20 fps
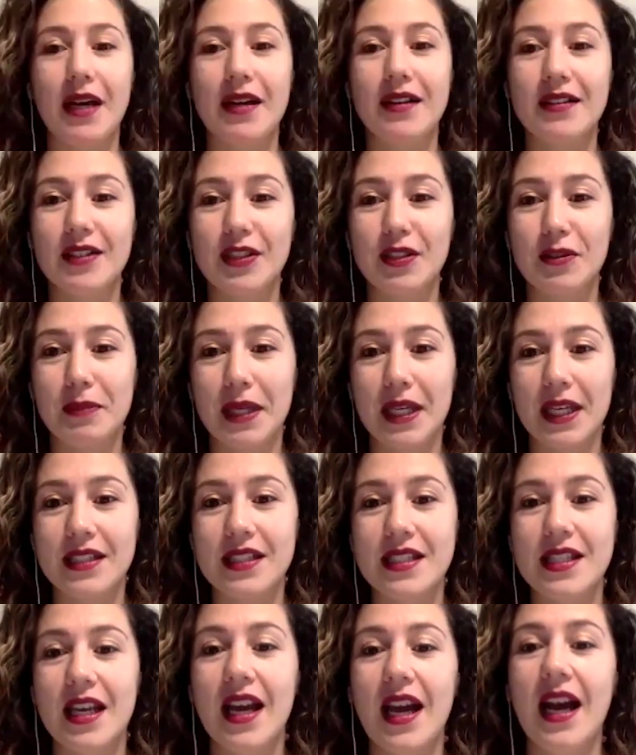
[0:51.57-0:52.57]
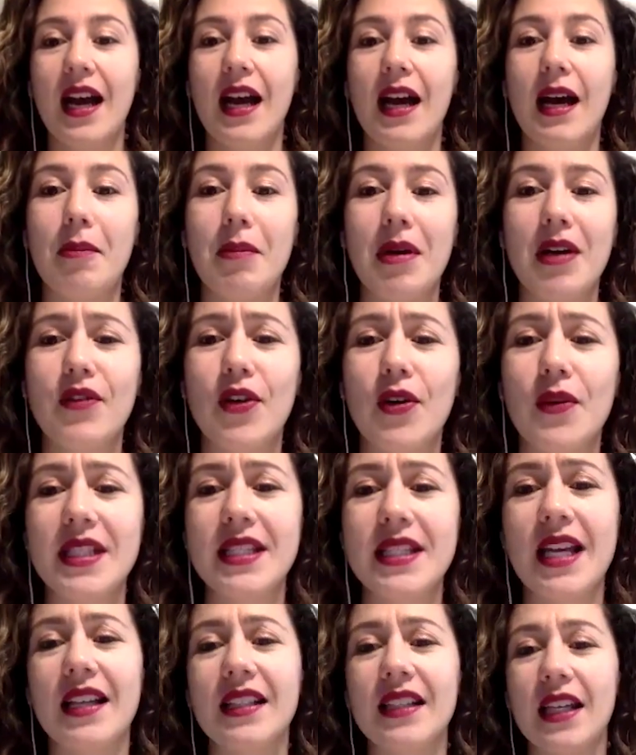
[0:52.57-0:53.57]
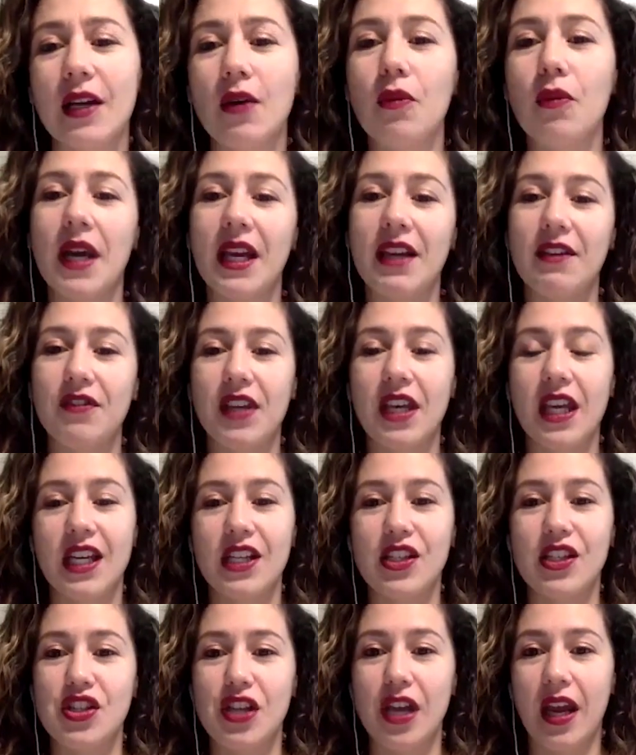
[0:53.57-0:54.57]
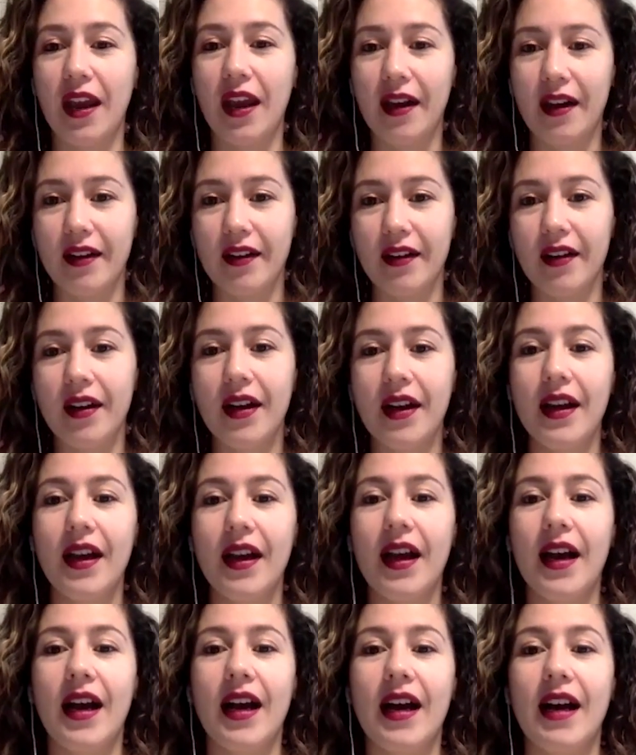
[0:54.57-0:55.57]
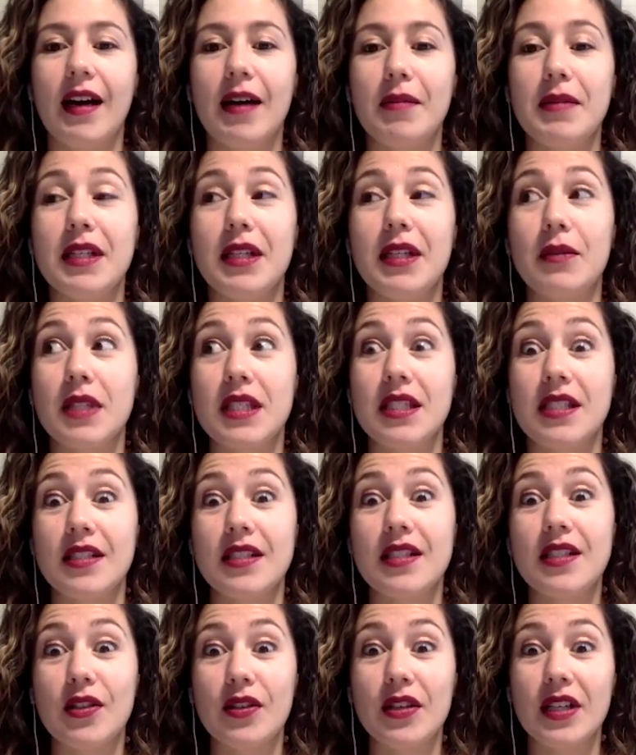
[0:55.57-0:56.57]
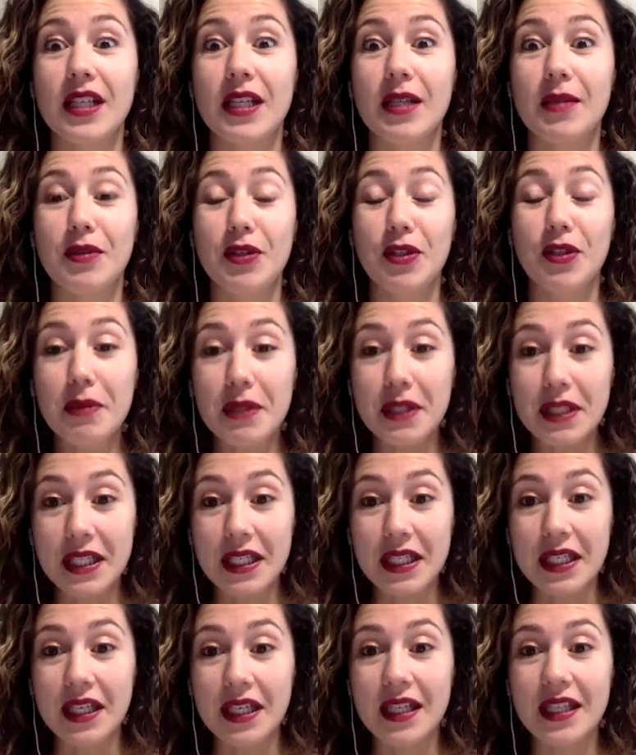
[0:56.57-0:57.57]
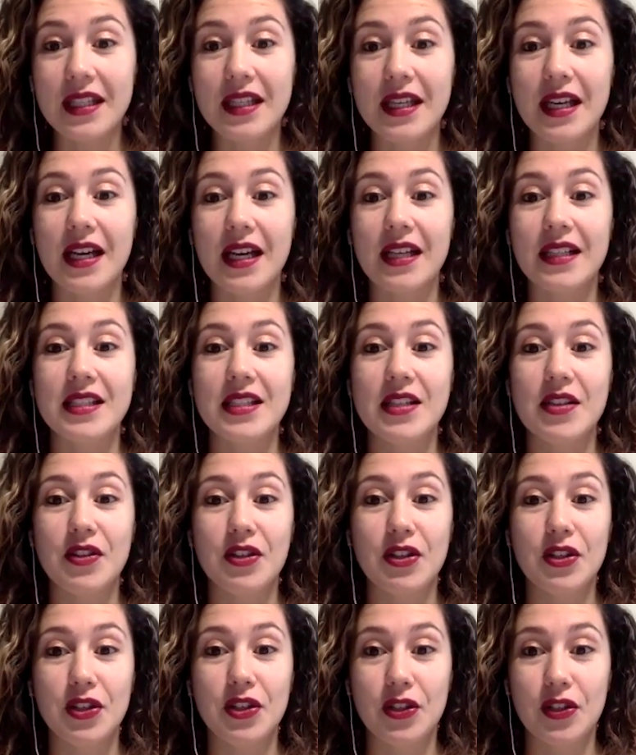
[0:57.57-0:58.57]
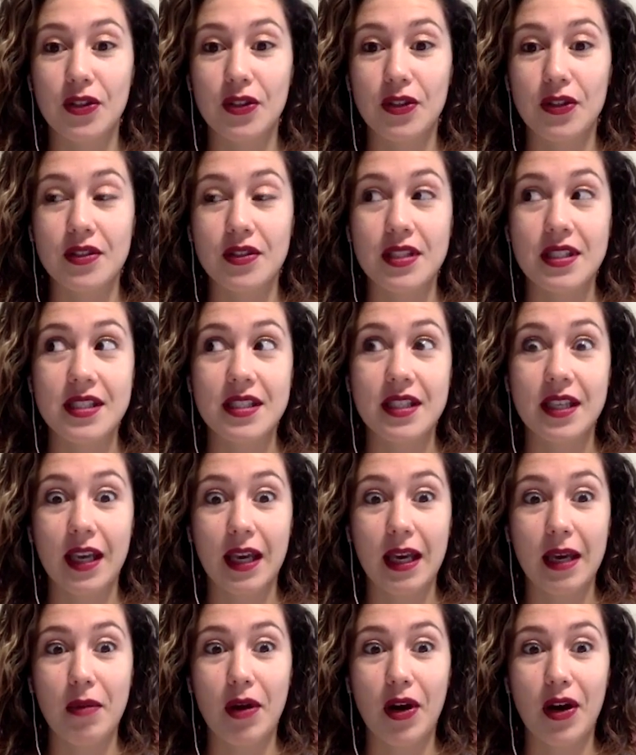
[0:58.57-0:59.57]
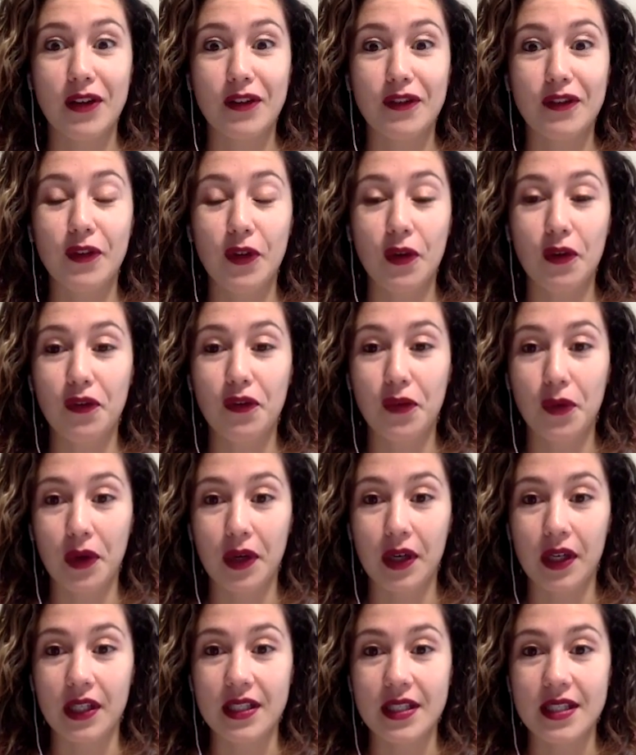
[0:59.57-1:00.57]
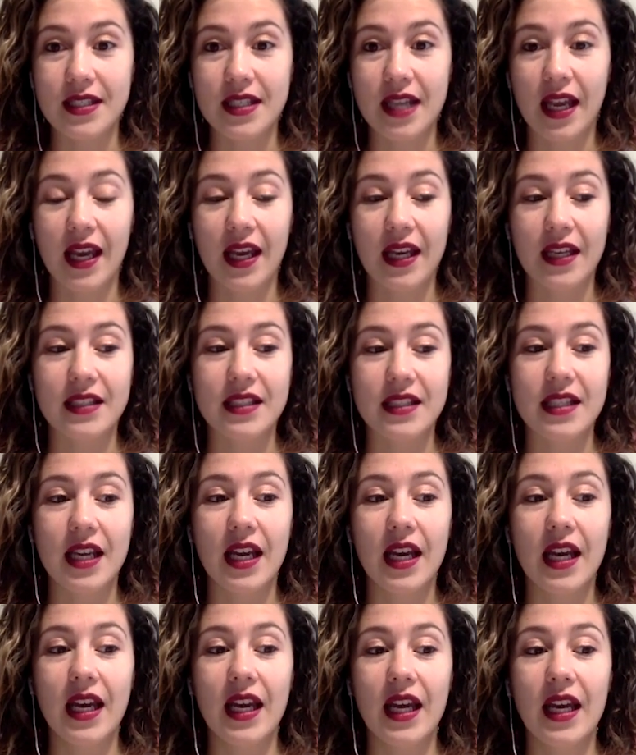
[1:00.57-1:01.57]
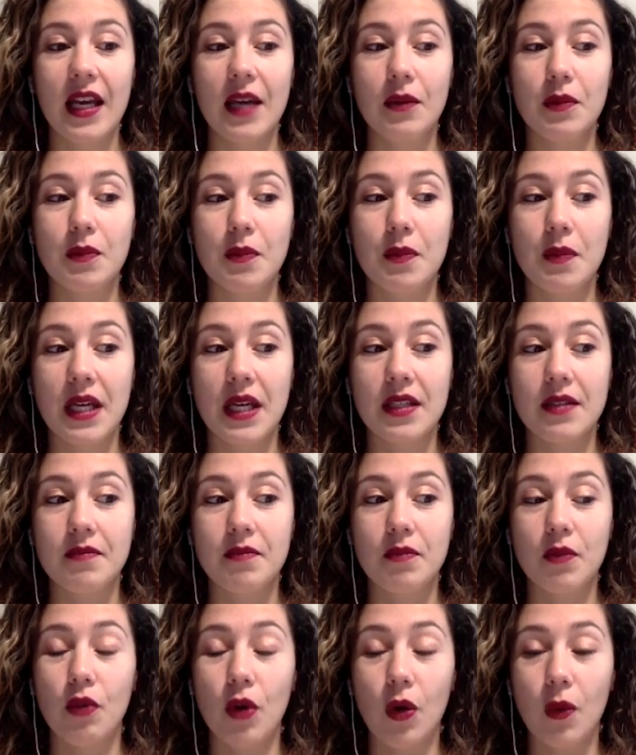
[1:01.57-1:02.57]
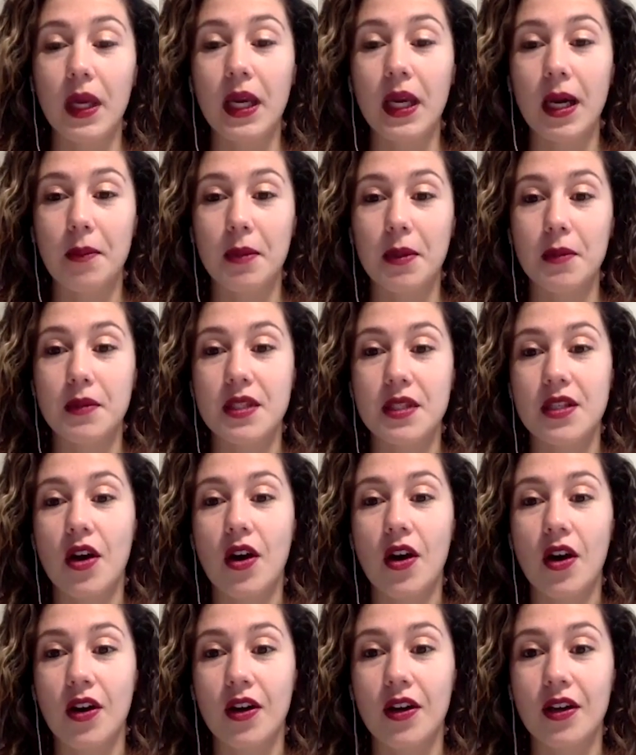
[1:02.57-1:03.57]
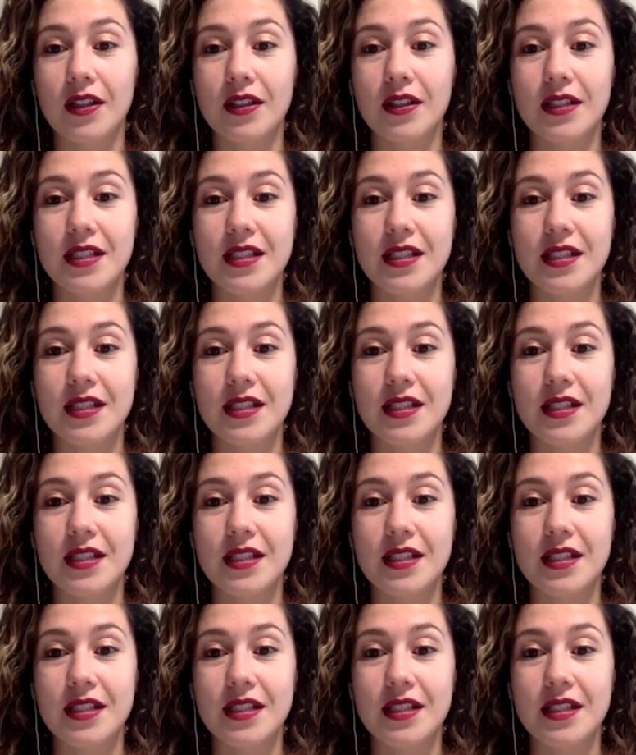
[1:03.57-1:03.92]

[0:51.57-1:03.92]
a little bit, I've always had like wavy-ish hair. And it wasn't until hitting puberty that the curls came on full force. And it growing up, it was a hard